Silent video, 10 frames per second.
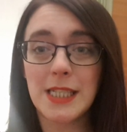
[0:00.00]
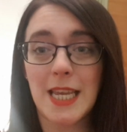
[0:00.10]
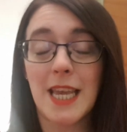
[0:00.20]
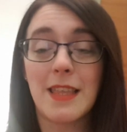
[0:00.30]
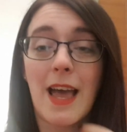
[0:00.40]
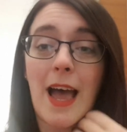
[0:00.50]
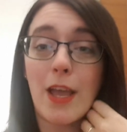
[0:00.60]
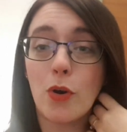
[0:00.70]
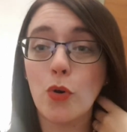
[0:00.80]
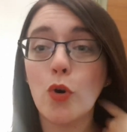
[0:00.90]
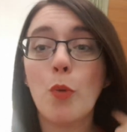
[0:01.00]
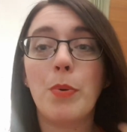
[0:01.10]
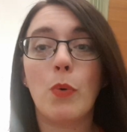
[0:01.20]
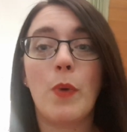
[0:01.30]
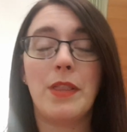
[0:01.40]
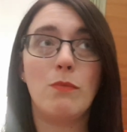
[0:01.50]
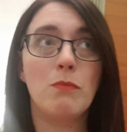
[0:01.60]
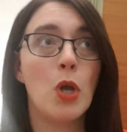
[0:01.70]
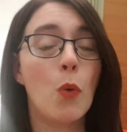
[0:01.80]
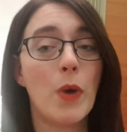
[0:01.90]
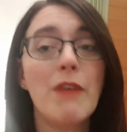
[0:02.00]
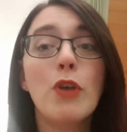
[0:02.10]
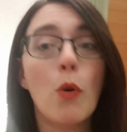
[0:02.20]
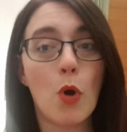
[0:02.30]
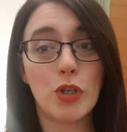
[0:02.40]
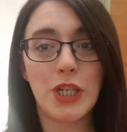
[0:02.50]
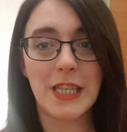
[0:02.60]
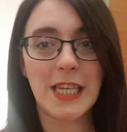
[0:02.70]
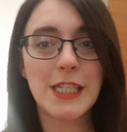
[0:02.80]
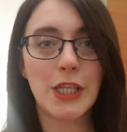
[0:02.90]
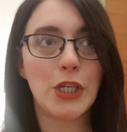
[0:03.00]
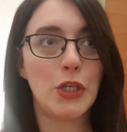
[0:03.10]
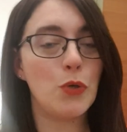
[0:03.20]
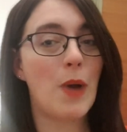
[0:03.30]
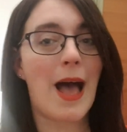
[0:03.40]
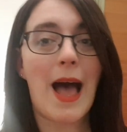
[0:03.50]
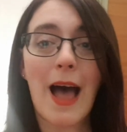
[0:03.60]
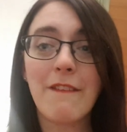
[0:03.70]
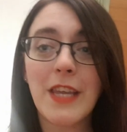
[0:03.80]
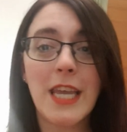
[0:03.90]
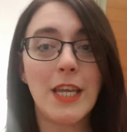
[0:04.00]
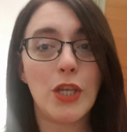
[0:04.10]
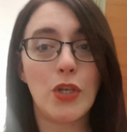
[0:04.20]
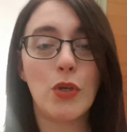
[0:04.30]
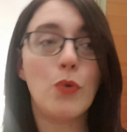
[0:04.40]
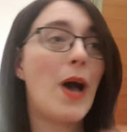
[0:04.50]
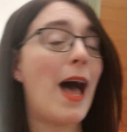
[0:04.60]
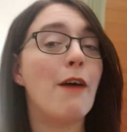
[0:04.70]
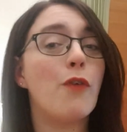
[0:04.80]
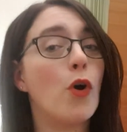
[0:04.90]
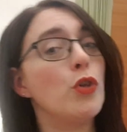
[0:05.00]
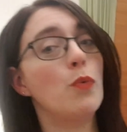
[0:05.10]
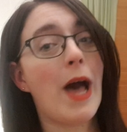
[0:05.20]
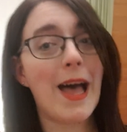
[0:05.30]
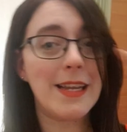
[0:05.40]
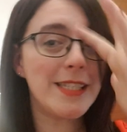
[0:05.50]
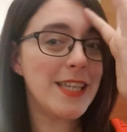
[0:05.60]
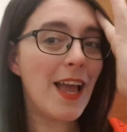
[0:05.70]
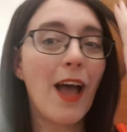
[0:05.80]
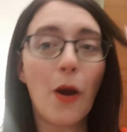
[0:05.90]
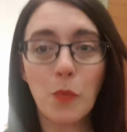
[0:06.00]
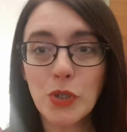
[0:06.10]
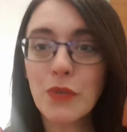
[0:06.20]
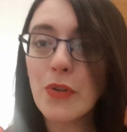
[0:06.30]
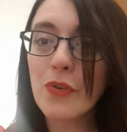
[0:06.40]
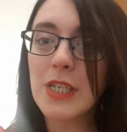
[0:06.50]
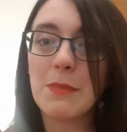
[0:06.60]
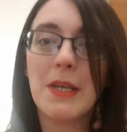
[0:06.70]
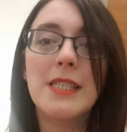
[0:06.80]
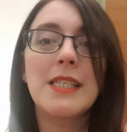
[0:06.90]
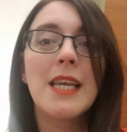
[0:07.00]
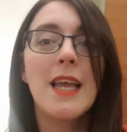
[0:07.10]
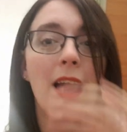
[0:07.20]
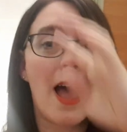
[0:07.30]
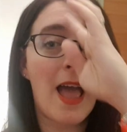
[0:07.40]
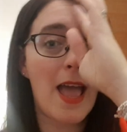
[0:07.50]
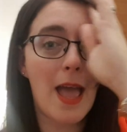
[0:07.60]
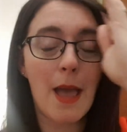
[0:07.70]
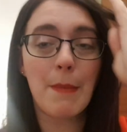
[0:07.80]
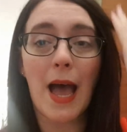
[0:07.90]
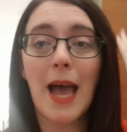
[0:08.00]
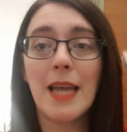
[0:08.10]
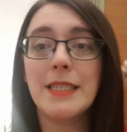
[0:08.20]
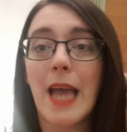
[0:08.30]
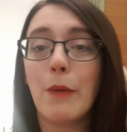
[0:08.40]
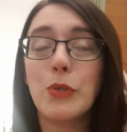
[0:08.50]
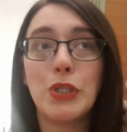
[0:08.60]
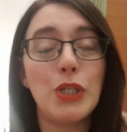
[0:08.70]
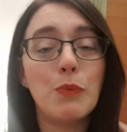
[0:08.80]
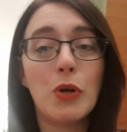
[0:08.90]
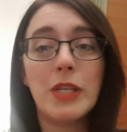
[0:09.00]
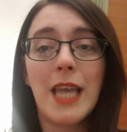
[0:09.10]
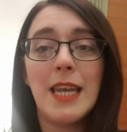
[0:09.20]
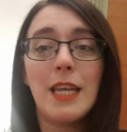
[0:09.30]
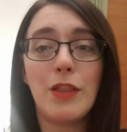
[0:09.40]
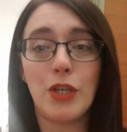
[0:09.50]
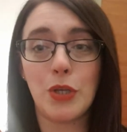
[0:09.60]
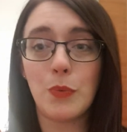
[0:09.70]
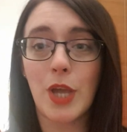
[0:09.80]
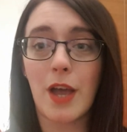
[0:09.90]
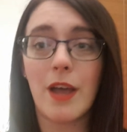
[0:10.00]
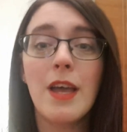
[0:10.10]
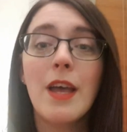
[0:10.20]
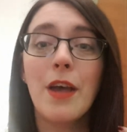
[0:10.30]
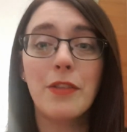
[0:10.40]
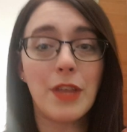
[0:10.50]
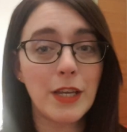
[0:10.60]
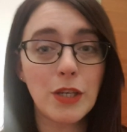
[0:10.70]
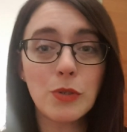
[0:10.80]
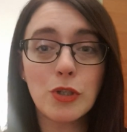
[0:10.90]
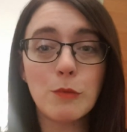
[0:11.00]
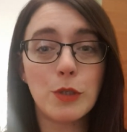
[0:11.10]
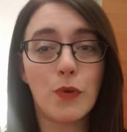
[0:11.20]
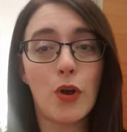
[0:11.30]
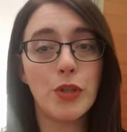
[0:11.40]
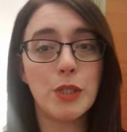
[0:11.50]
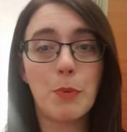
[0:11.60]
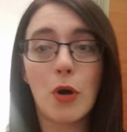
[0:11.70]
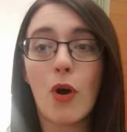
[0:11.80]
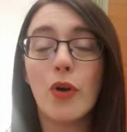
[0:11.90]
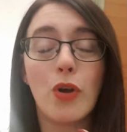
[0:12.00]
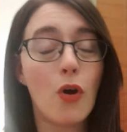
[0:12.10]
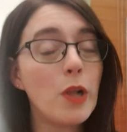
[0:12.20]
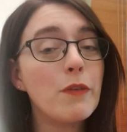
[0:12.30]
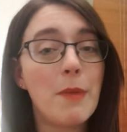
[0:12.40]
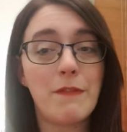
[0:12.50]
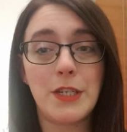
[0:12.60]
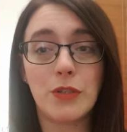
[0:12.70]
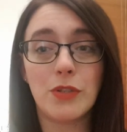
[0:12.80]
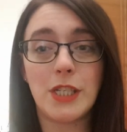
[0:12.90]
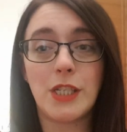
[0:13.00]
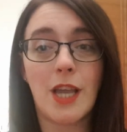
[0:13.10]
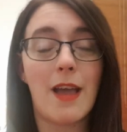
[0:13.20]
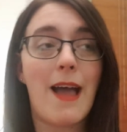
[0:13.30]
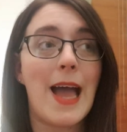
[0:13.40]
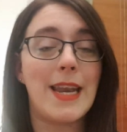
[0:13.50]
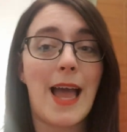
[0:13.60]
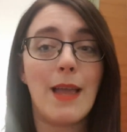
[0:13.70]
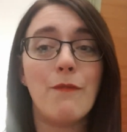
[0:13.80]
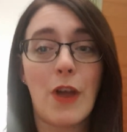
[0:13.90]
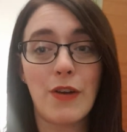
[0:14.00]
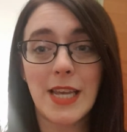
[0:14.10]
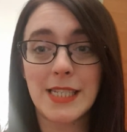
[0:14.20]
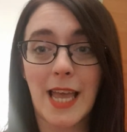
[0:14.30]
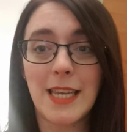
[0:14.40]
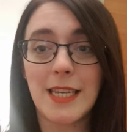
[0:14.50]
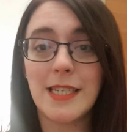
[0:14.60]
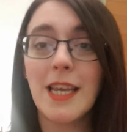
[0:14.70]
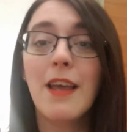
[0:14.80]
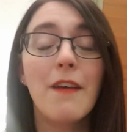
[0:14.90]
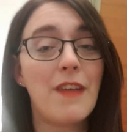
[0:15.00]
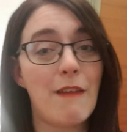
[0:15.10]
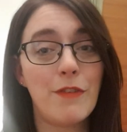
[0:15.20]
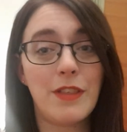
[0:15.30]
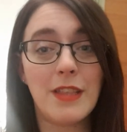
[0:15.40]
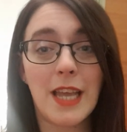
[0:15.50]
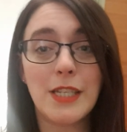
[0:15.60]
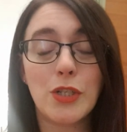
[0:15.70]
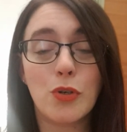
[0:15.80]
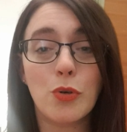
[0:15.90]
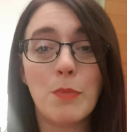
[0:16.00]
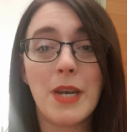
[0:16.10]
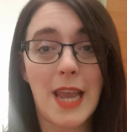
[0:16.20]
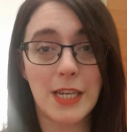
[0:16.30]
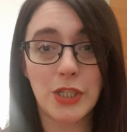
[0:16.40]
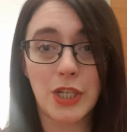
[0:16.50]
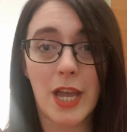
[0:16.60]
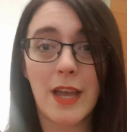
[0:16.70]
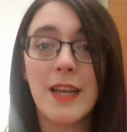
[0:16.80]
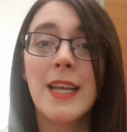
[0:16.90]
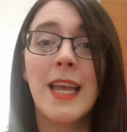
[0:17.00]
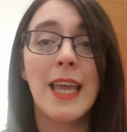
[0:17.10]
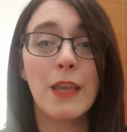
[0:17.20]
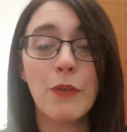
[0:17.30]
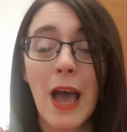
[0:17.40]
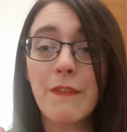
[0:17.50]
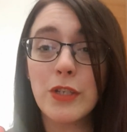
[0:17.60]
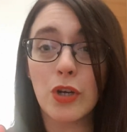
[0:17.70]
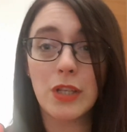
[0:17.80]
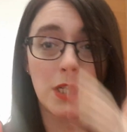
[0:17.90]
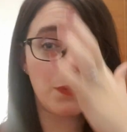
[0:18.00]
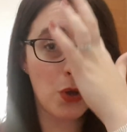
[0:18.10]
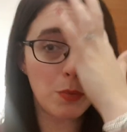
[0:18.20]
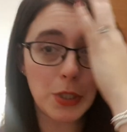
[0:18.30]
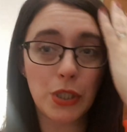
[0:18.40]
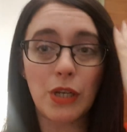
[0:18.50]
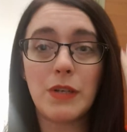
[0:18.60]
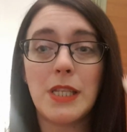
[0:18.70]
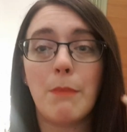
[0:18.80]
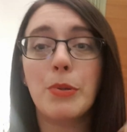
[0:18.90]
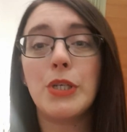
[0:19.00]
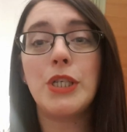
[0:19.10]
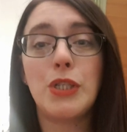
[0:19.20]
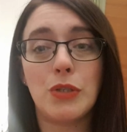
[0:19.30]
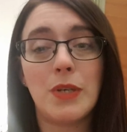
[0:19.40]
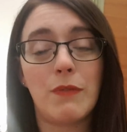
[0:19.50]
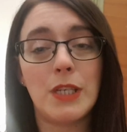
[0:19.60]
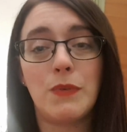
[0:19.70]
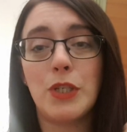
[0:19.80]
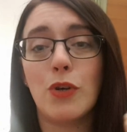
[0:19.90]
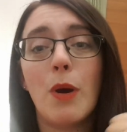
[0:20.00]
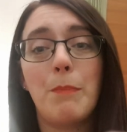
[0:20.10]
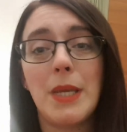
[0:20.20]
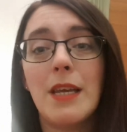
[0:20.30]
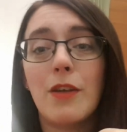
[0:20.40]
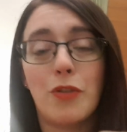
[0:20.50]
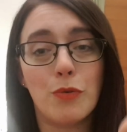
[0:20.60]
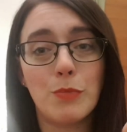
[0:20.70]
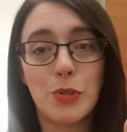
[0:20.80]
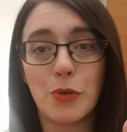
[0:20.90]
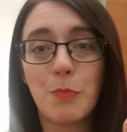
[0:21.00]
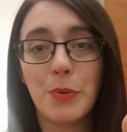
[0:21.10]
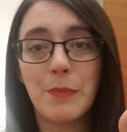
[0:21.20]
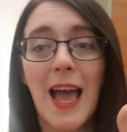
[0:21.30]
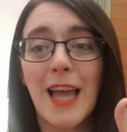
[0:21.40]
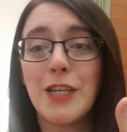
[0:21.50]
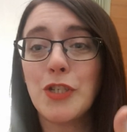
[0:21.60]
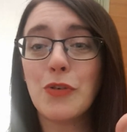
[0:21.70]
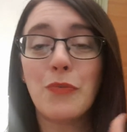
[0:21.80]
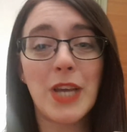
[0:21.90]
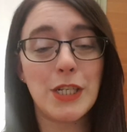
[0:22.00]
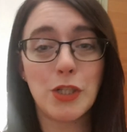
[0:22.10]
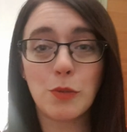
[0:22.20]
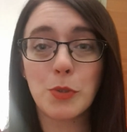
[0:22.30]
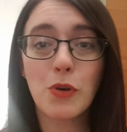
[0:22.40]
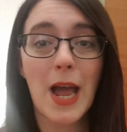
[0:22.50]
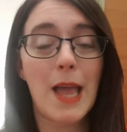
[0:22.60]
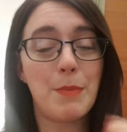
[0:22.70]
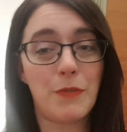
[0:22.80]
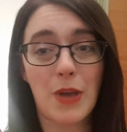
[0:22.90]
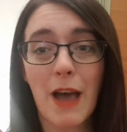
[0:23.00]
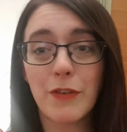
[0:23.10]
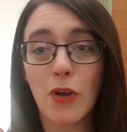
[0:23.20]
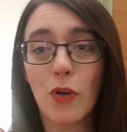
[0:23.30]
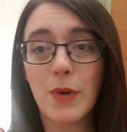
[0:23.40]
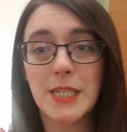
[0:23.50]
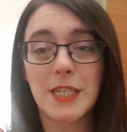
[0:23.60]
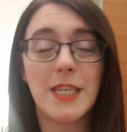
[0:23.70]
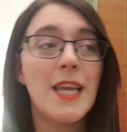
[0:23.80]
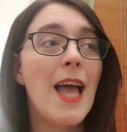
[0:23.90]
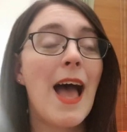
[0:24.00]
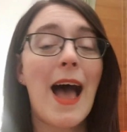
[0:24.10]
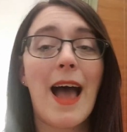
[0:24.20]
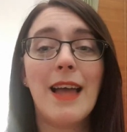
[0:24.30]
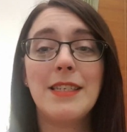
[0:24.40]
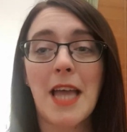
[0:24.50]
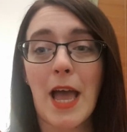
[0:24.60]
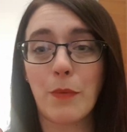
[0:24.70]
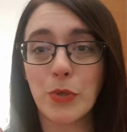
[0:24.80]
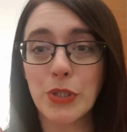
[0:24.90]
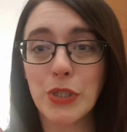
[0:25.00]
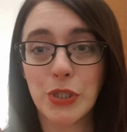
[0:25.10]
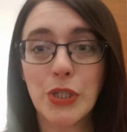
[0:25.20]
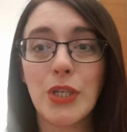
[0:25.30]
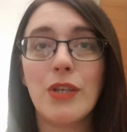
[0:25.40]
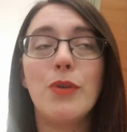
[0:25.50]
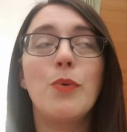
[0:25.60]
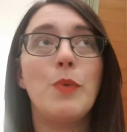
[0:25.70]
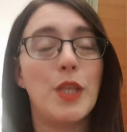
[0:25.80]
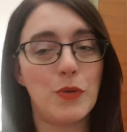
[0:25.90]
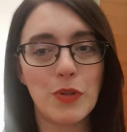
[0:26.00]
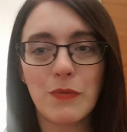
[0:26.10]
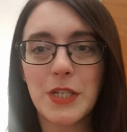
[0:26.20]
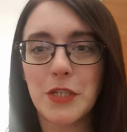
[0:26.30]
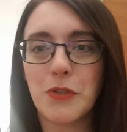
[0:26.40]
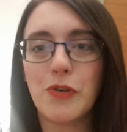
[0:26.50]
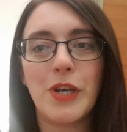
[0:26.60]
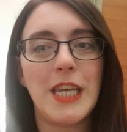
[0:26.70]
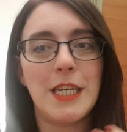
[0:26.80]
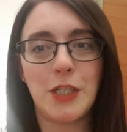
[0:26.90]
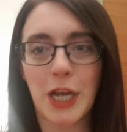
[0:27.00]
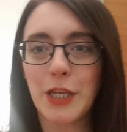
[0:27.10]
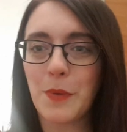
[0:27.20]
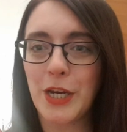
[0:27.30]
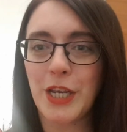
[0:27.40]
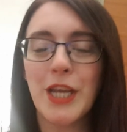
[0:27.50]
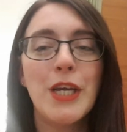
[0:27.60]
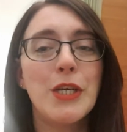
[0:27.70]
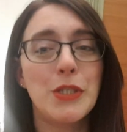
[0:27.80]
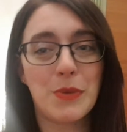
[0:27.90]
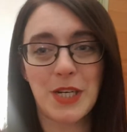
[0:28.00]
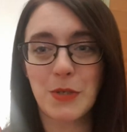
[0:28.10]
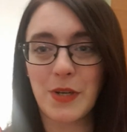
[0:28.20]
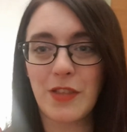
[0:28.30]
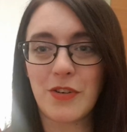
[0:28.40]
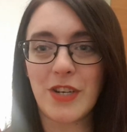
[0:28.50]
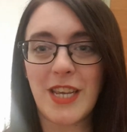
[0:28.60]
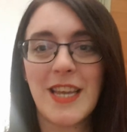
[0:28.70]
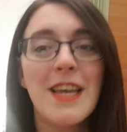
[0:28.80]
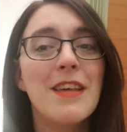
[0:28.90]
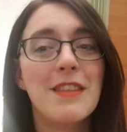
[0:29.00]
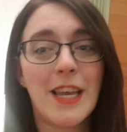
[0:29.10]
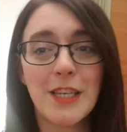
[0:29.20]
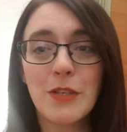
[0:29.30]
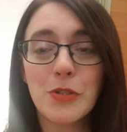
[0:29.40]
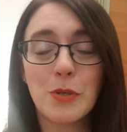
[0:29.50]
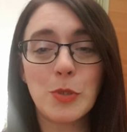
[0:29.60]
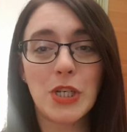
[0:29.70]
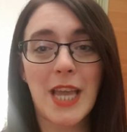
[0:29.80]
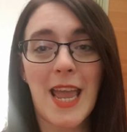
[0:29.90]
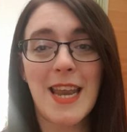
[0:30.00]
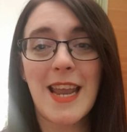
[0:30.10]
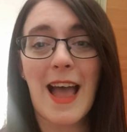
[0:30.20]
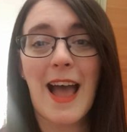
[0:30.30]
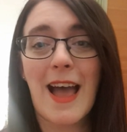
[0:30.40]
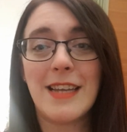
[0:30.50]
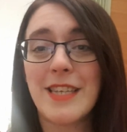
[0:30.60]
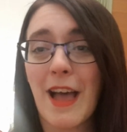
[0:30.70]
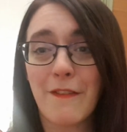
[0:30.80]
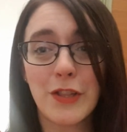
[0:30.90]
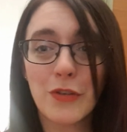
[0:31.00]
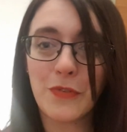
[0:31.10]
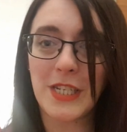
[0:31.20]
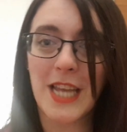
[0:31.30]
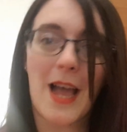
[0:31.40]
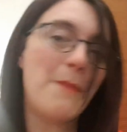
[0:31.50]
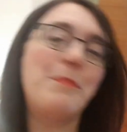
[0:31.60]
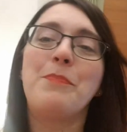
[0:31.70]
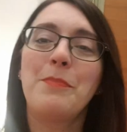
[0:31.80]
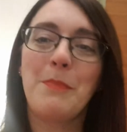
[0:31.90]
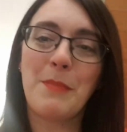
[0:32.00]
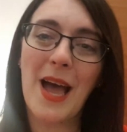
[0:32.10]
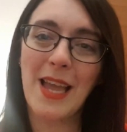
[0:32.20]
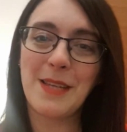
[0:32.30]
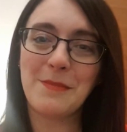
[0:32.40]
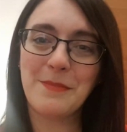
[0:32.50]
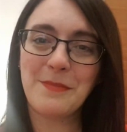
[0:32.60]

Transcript: to say that I hope whenever you're watching this that you are having, you have, or you had a wonderful Christmas. And I will see you all again in the new year. Thank you so much for all the support on all of my videos this year, and I am very excited for everything that is to come next year. If you have enjoyed this Vlogmas series, then please do give this video a big thumbs up, and don't forget to subscribe if you haven't already, and I will see you with another video in January 2023. Thank you so much again, and have a lovely time. Bye.